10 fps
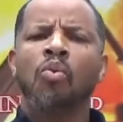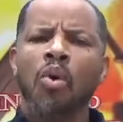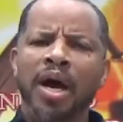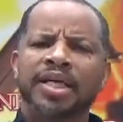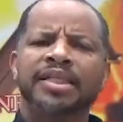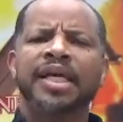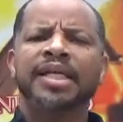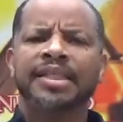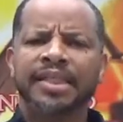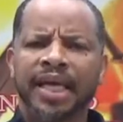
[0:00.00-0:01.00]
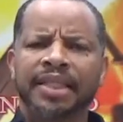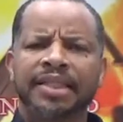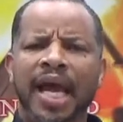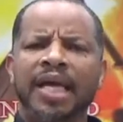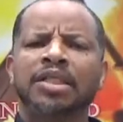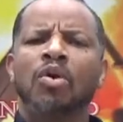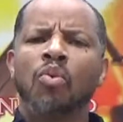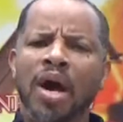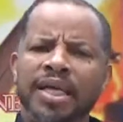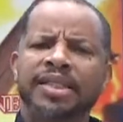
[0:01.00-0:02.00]
what is His dictate,
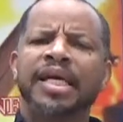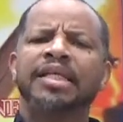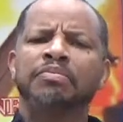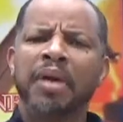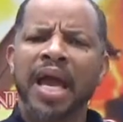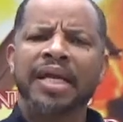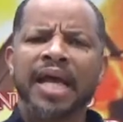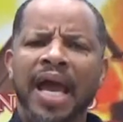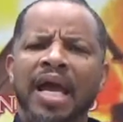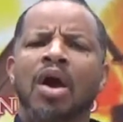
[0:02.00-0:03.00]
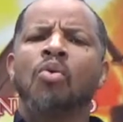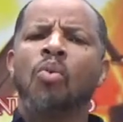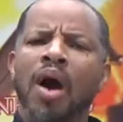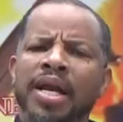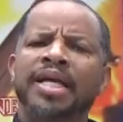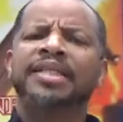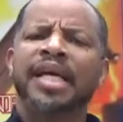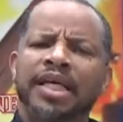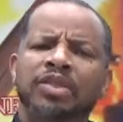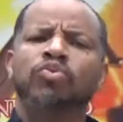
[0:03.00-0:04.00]
what is His mandate, what is
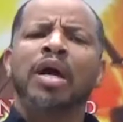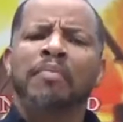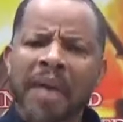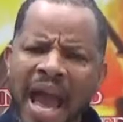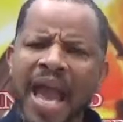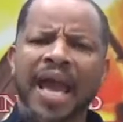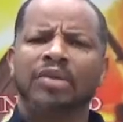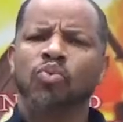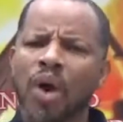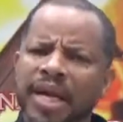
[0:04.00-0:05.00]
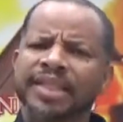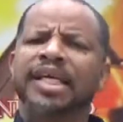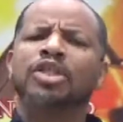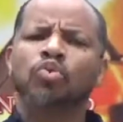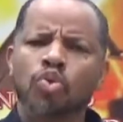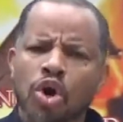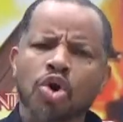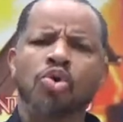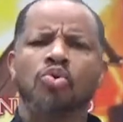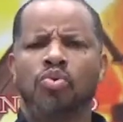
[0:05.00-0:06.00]
His command, what is His
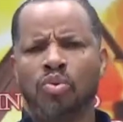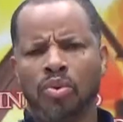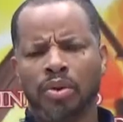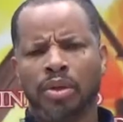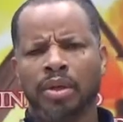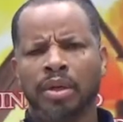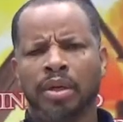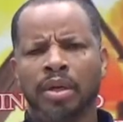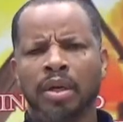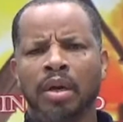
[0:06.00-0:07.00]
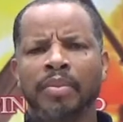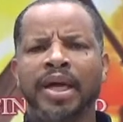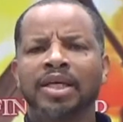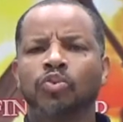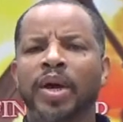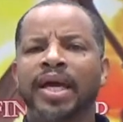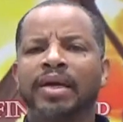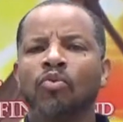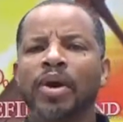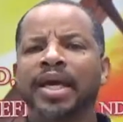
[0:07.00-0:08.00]
rule. Yes. Because we
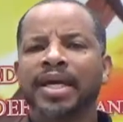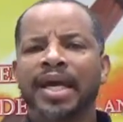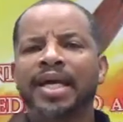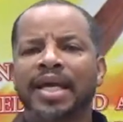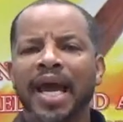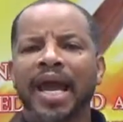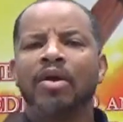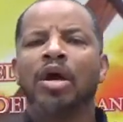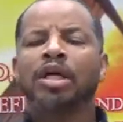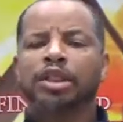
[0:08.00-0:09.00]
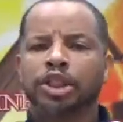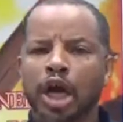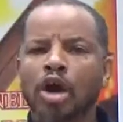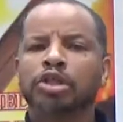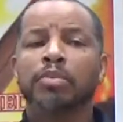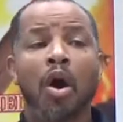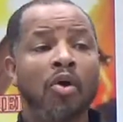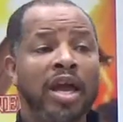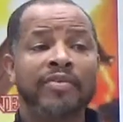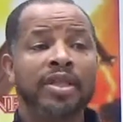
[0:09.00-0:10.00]
can we can get in a church
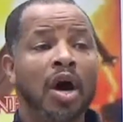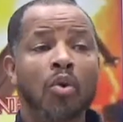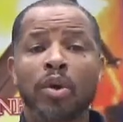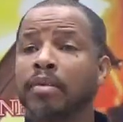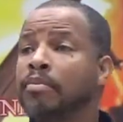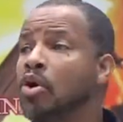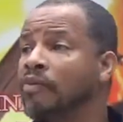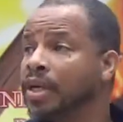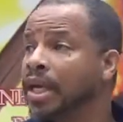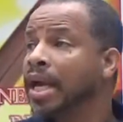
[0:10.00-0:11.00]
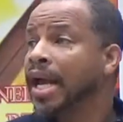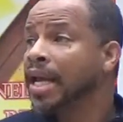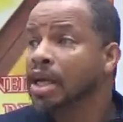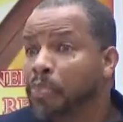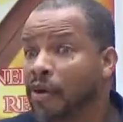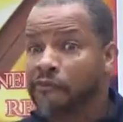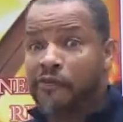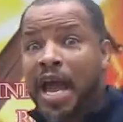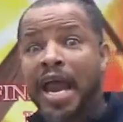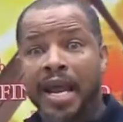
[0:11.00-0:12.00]
mode, even though we're moving in the
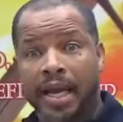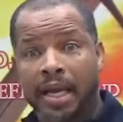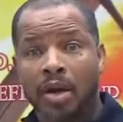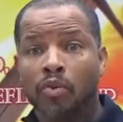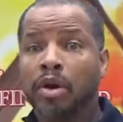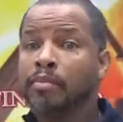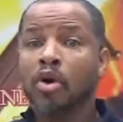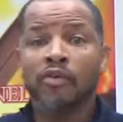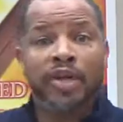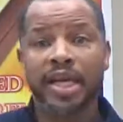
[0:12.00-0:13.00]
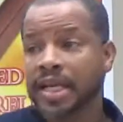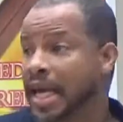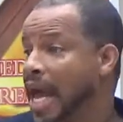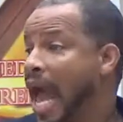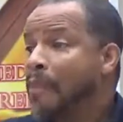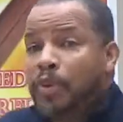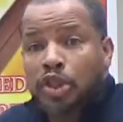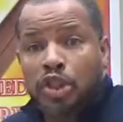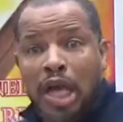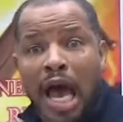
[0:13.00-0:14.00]
prophetic, we're moving in
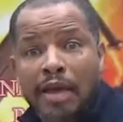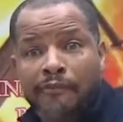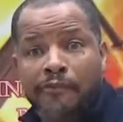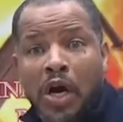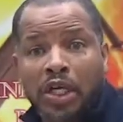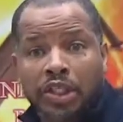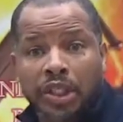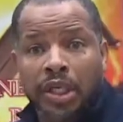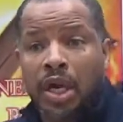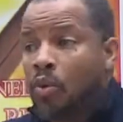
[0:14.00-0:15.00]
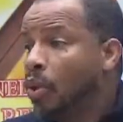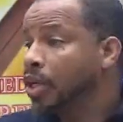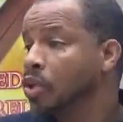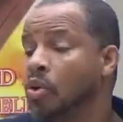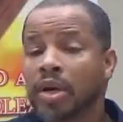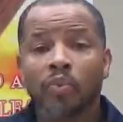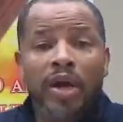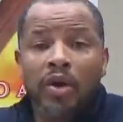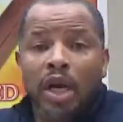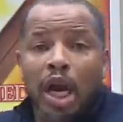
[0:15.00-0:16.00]
apostolic function. We're doing,
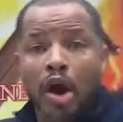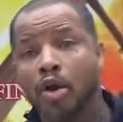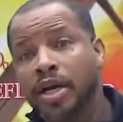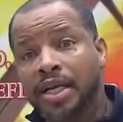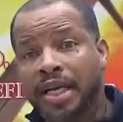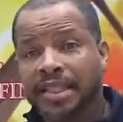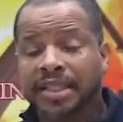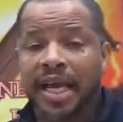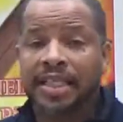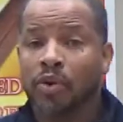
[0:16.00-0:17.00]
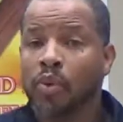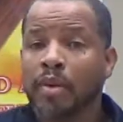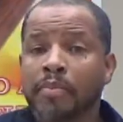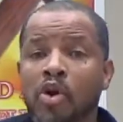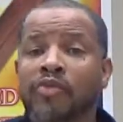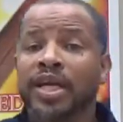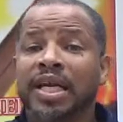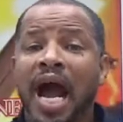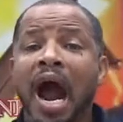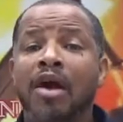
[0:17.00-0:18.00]
we're learning these things, and we're moving in
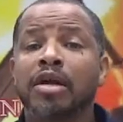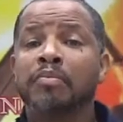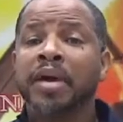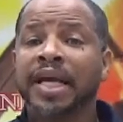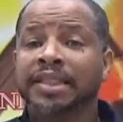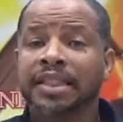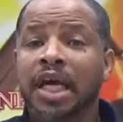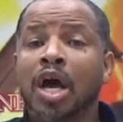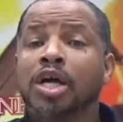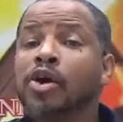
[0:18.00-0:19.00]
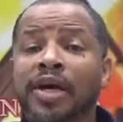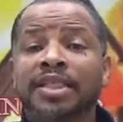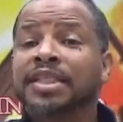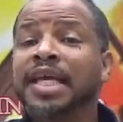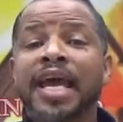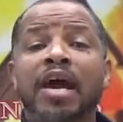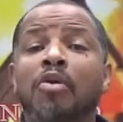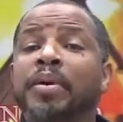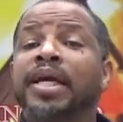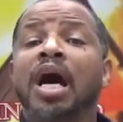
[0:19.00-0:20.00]
higher dimensions you can
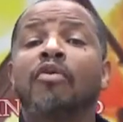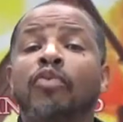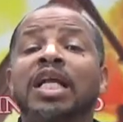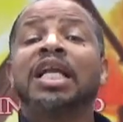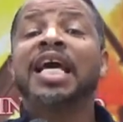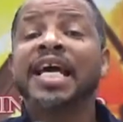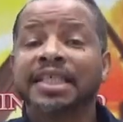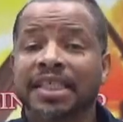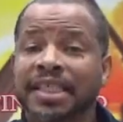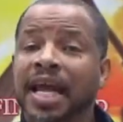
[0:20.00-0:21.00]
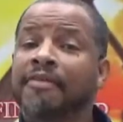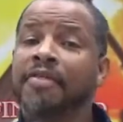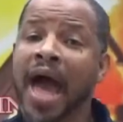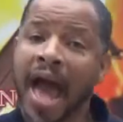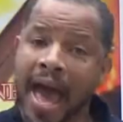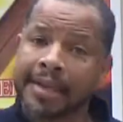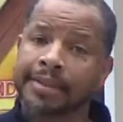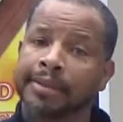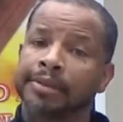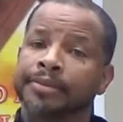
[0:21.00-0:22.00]
still become religious in
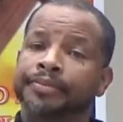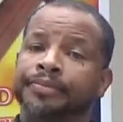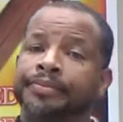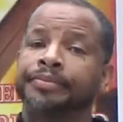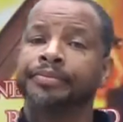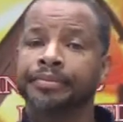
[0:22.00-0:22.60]
that. Yes.